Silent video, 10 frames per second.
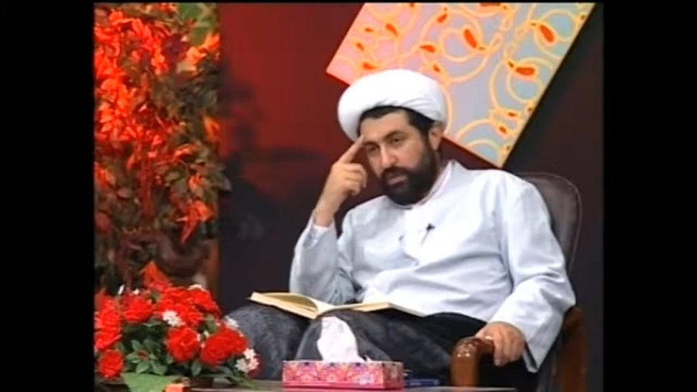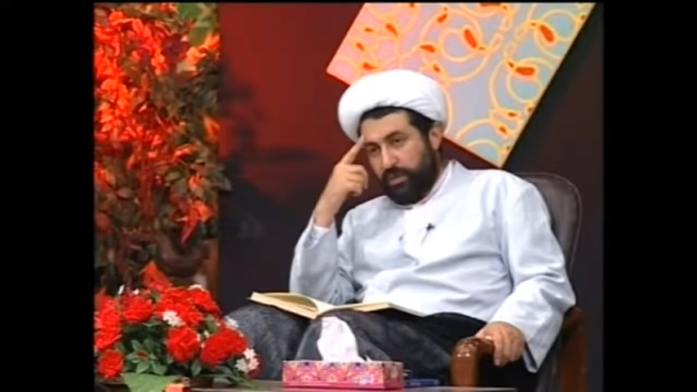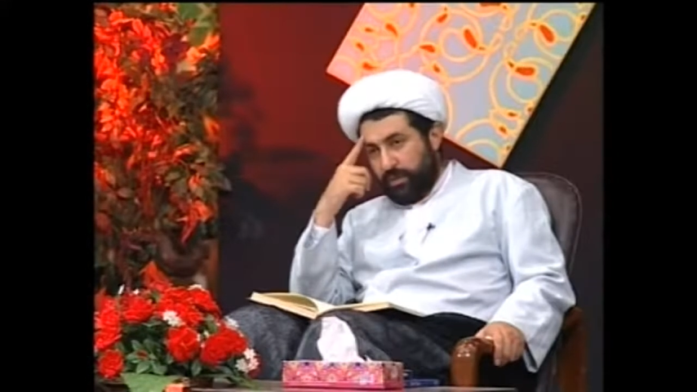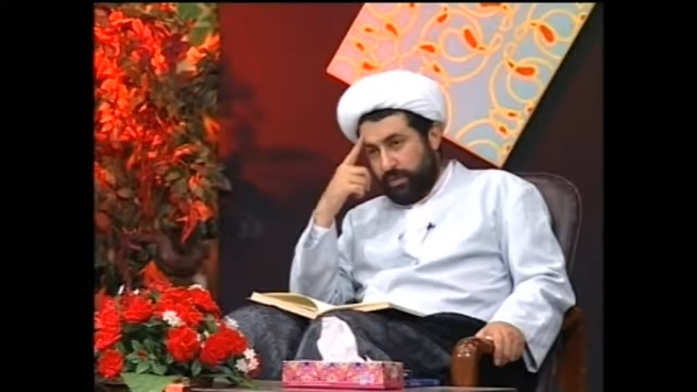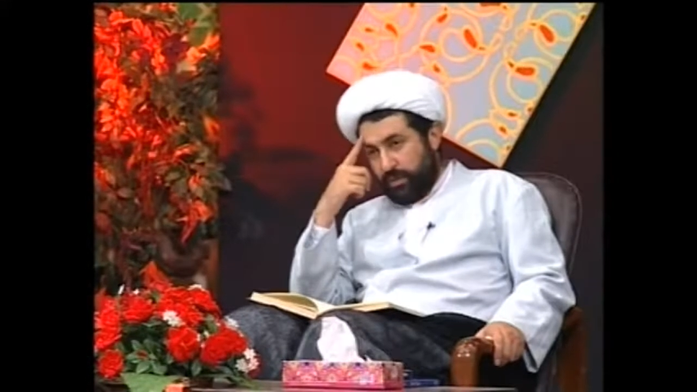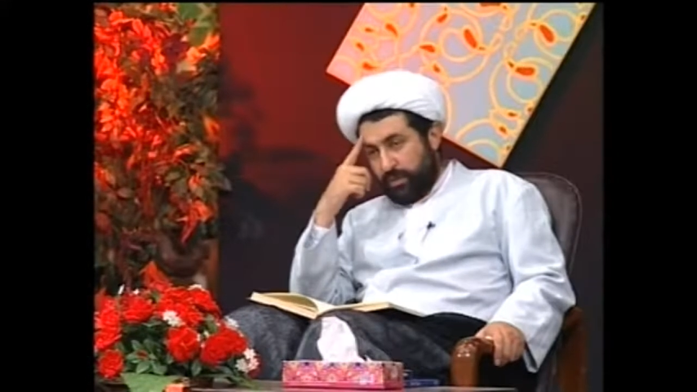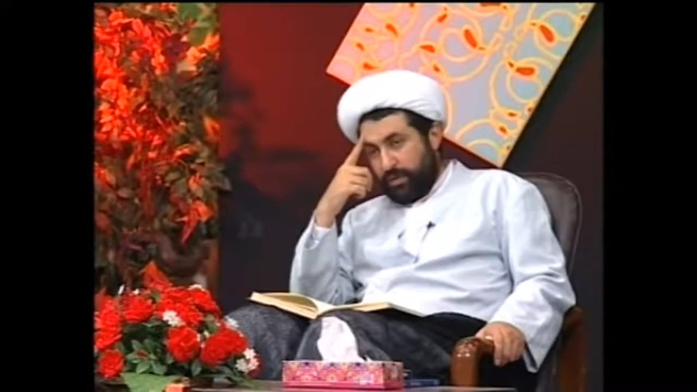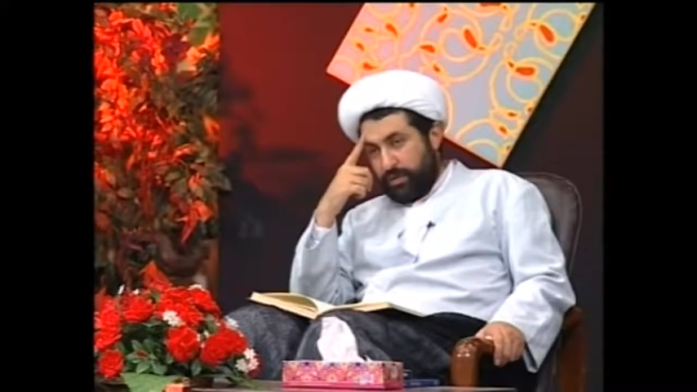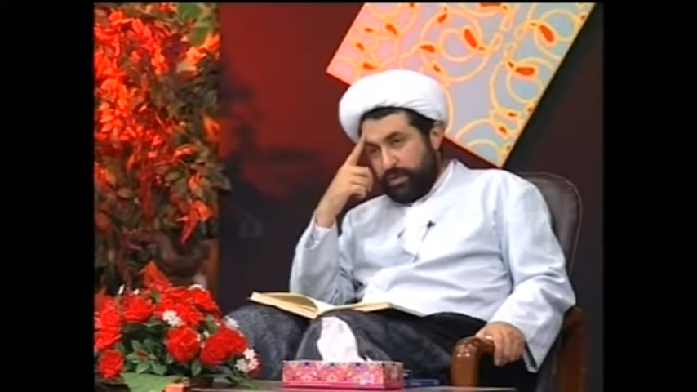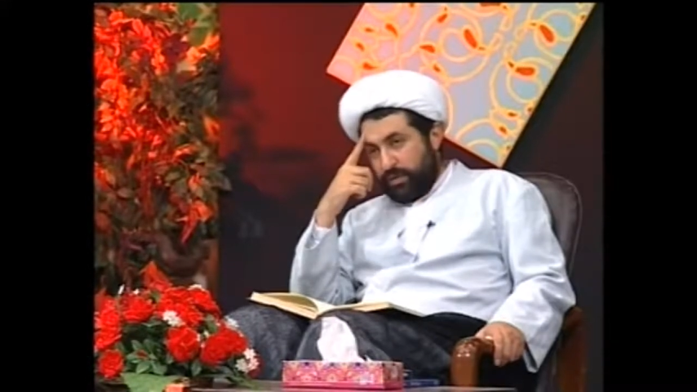
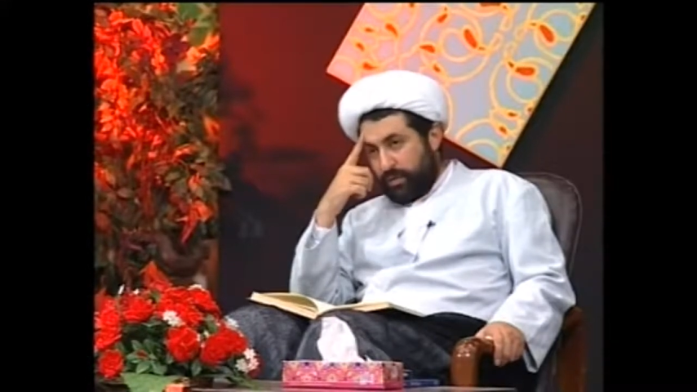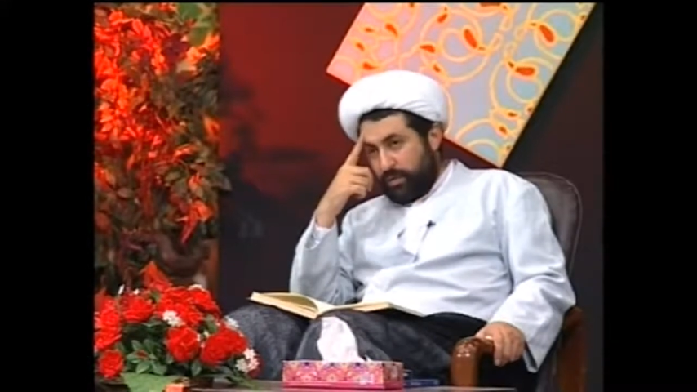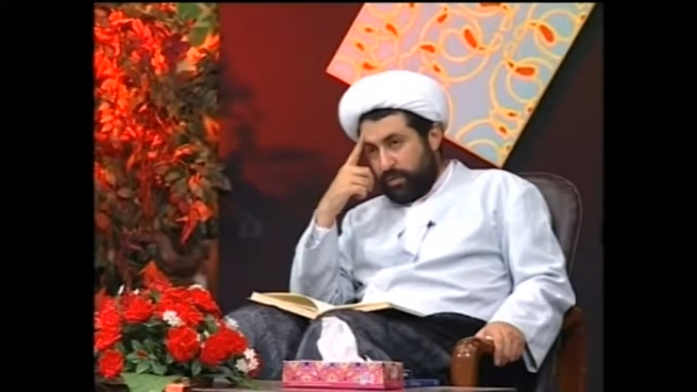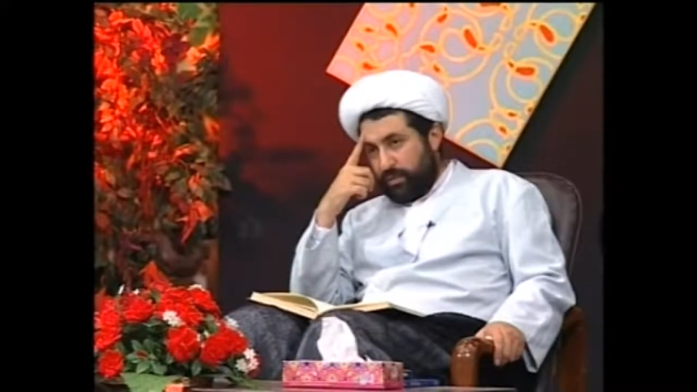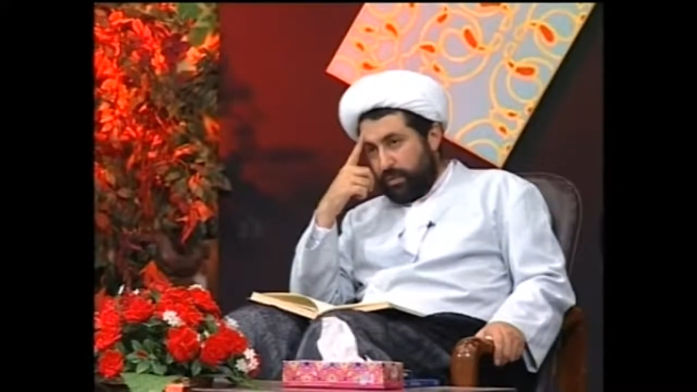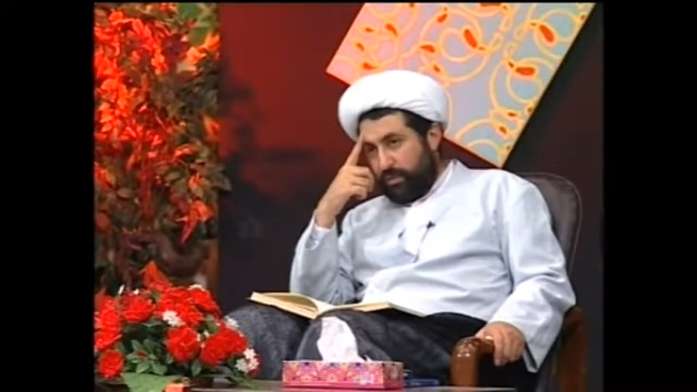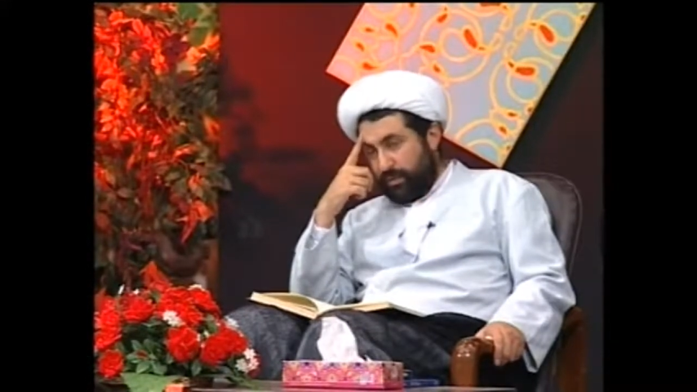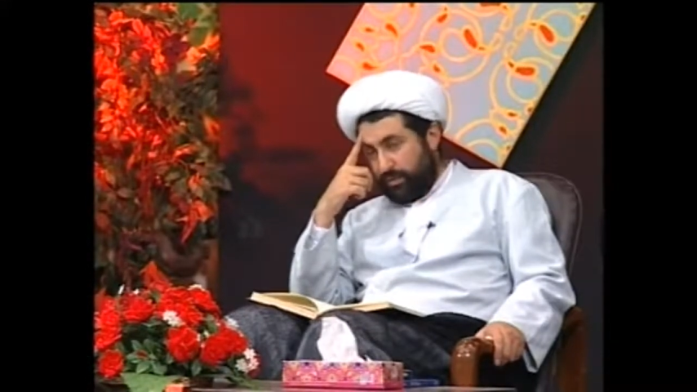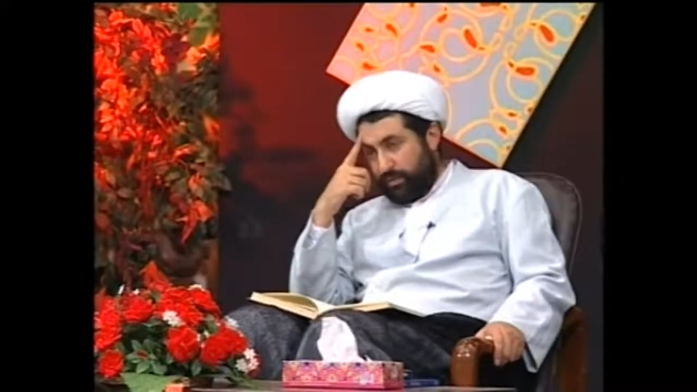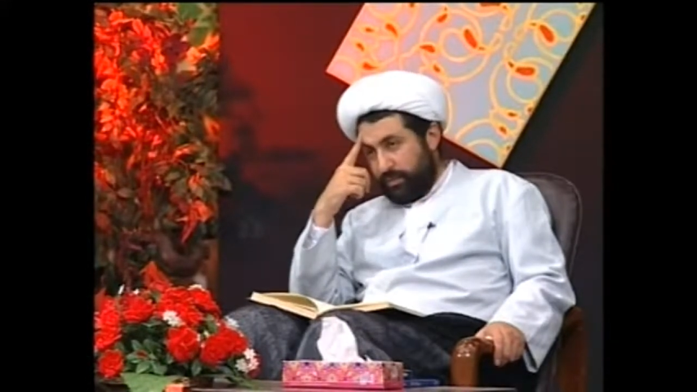
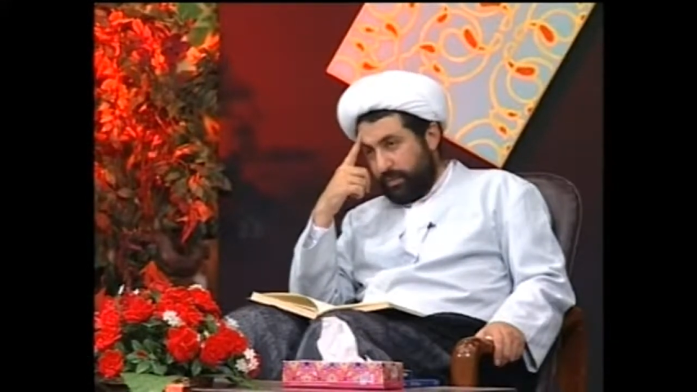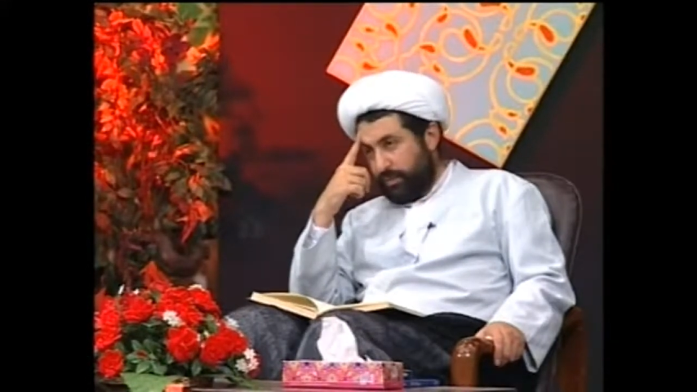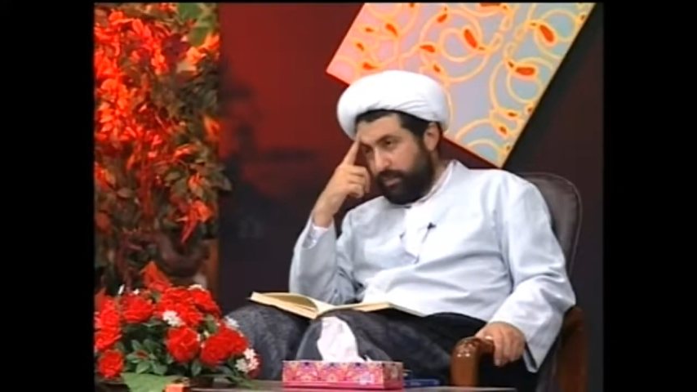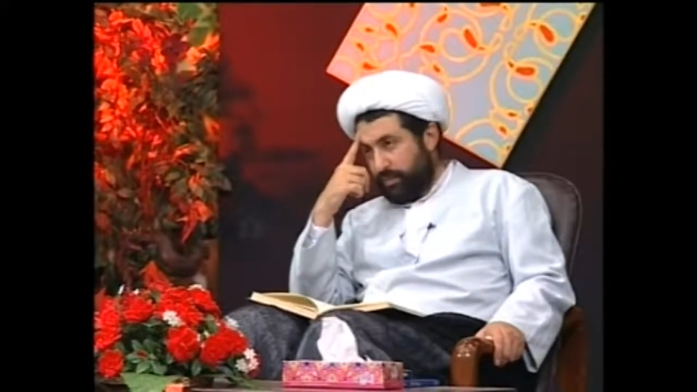Nobody speaks.